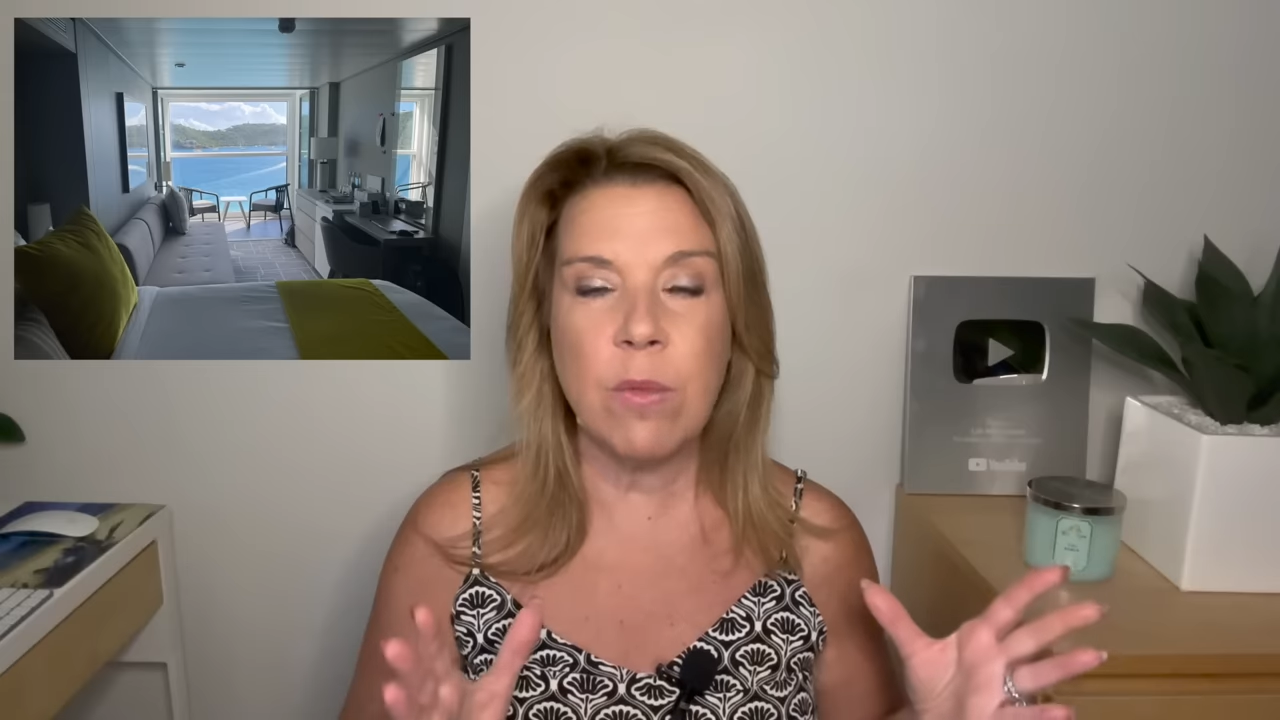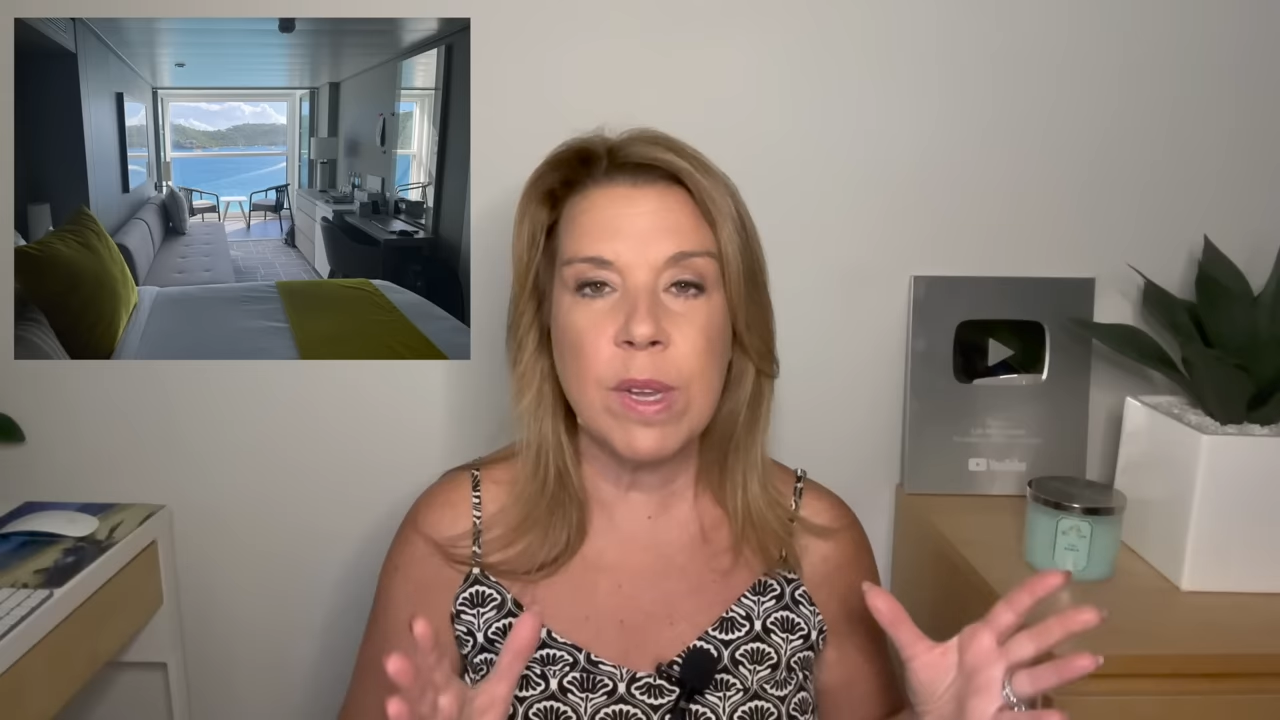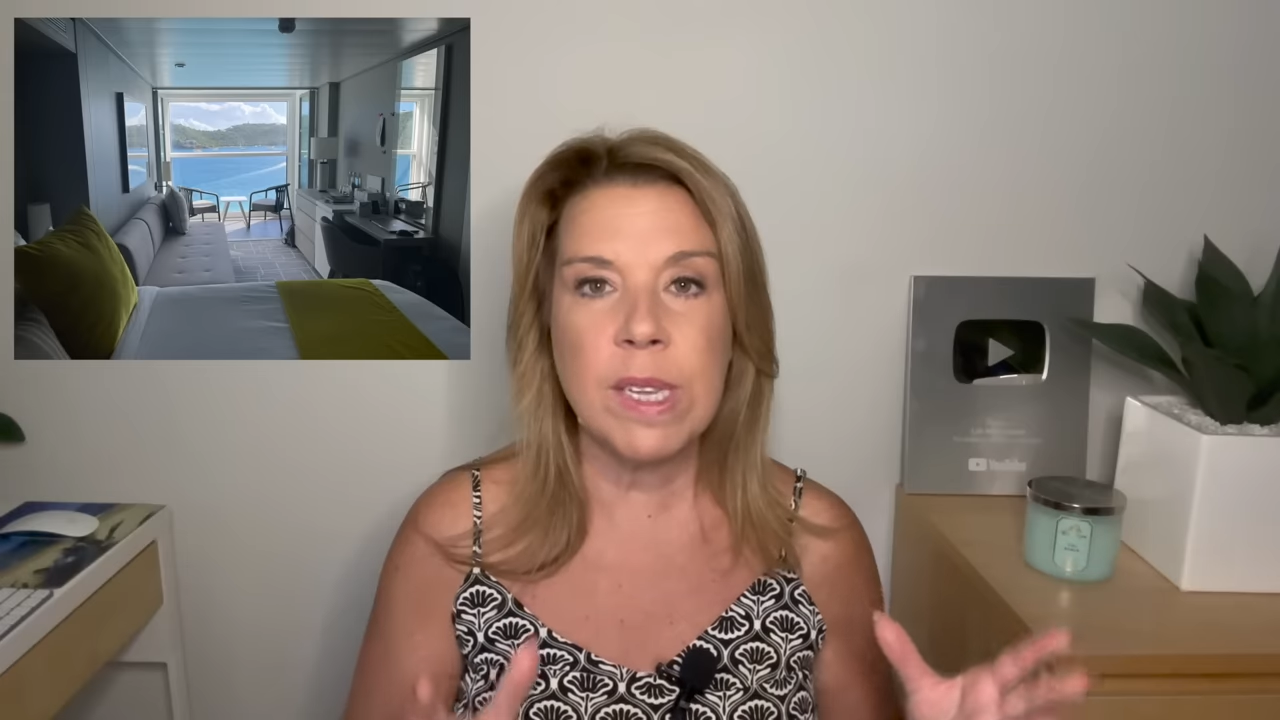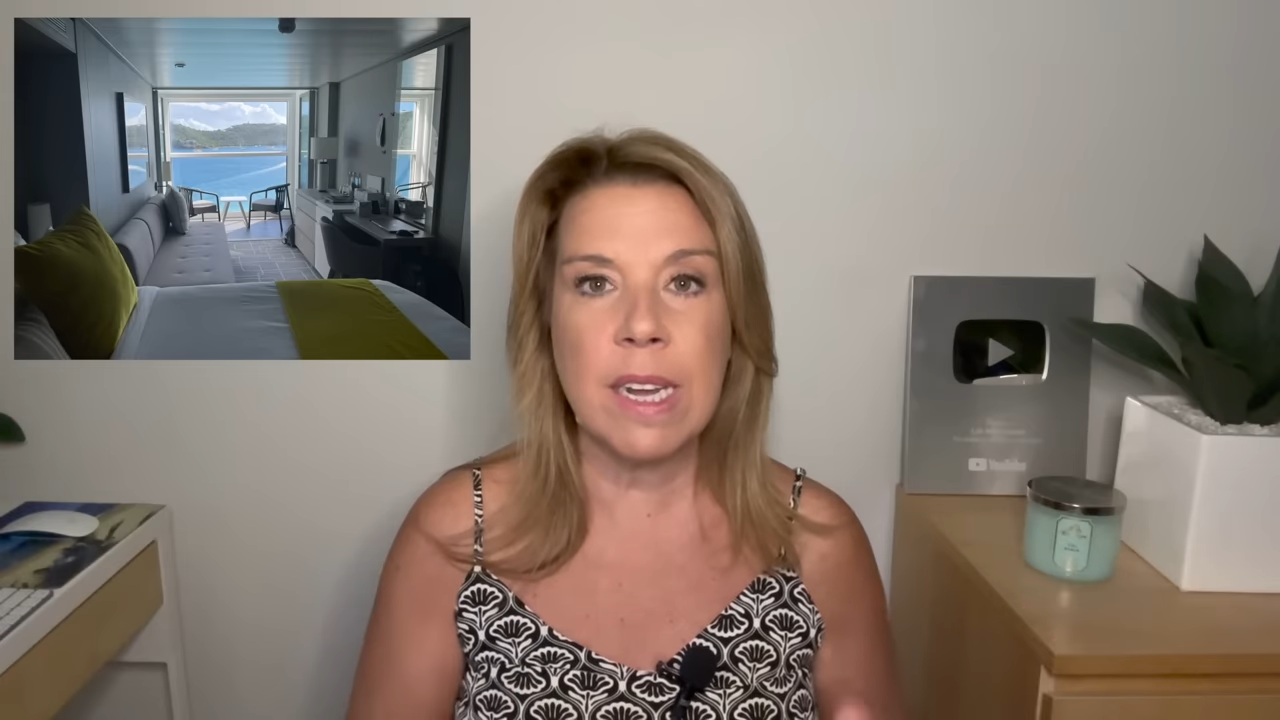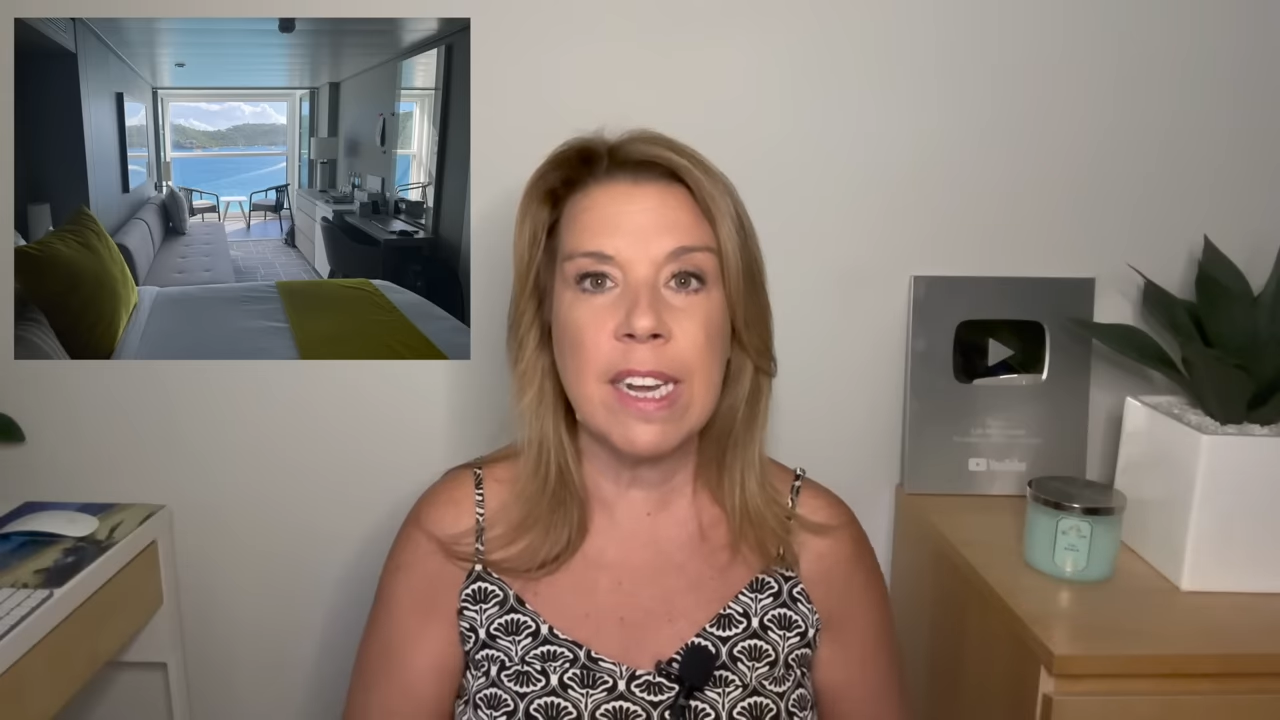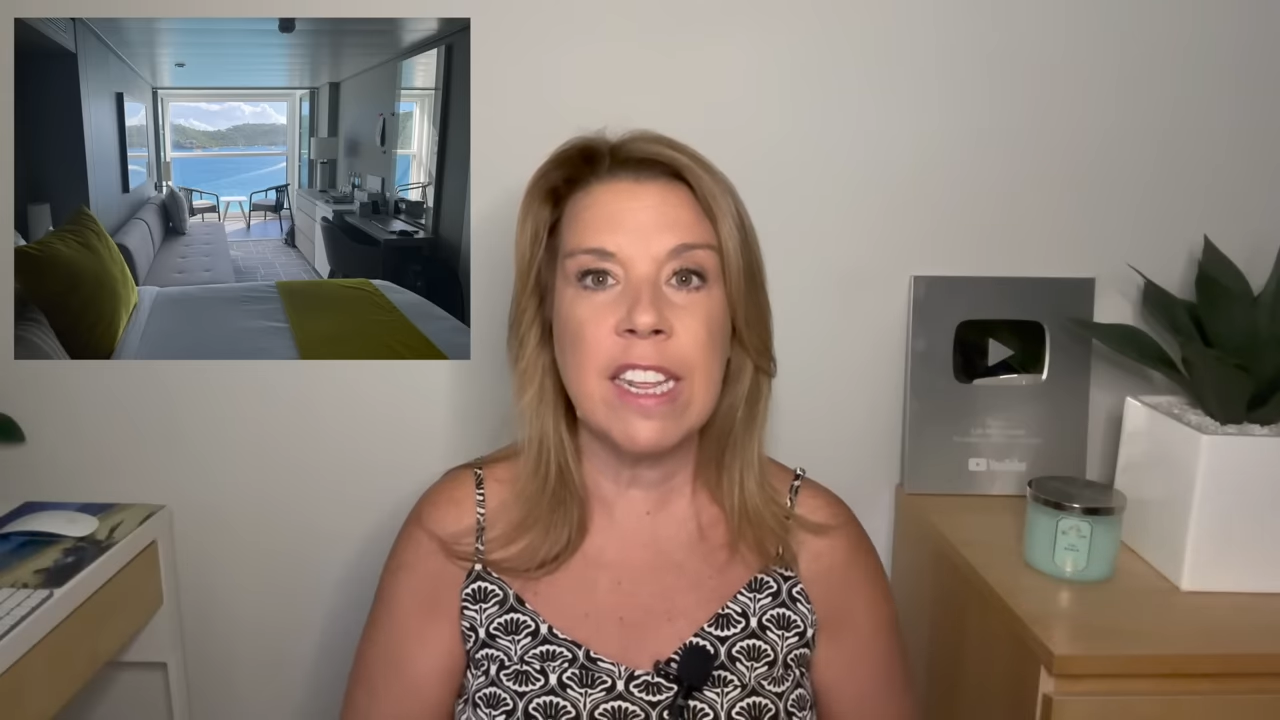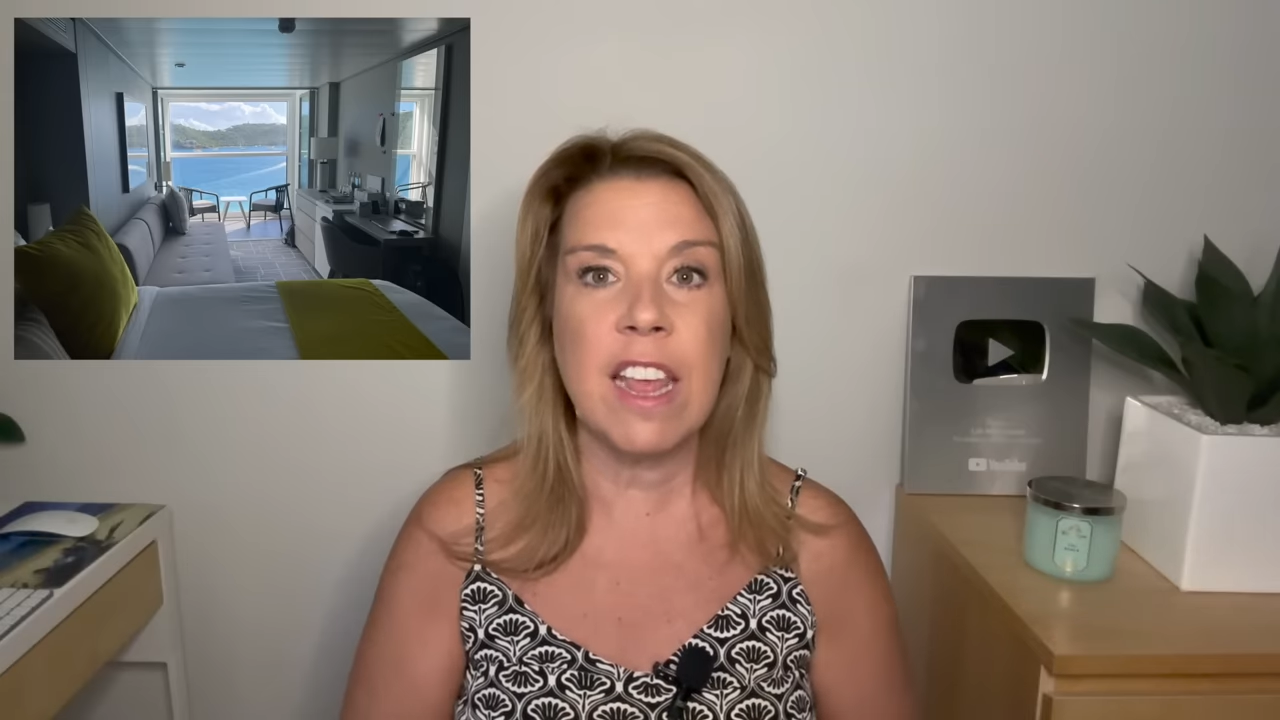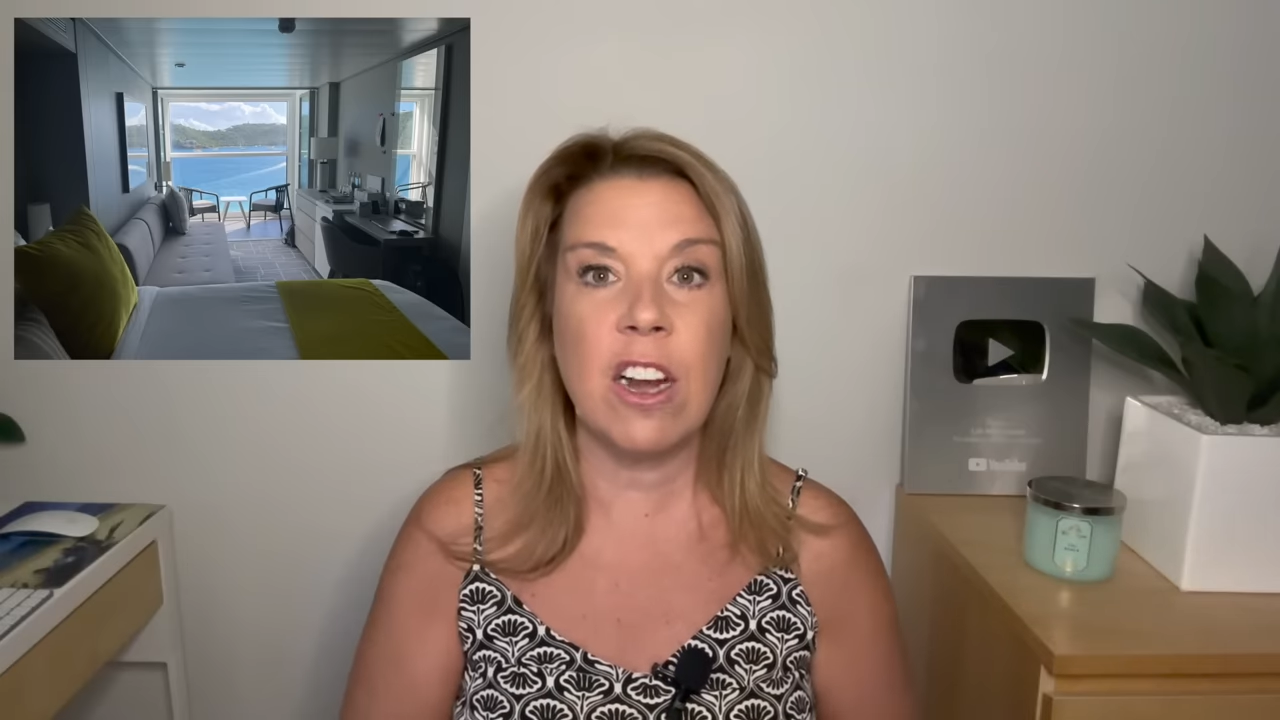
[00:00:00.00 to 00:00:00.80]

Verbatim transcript: recently that